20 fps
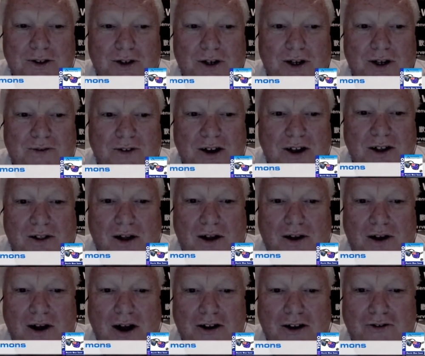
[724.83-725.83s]
TV
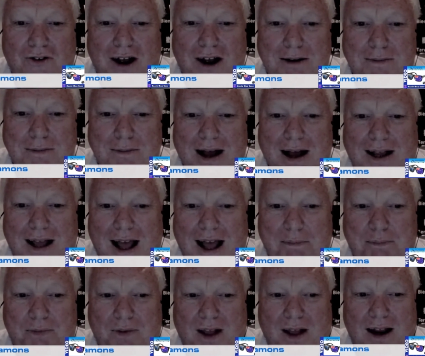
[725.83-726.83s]
logo trademark
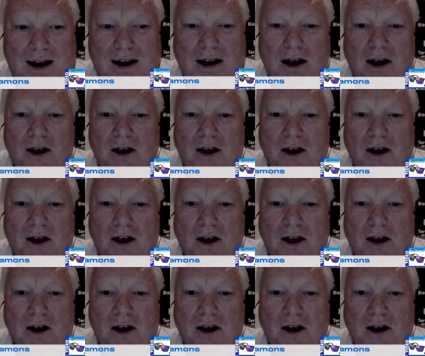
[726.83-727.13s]
update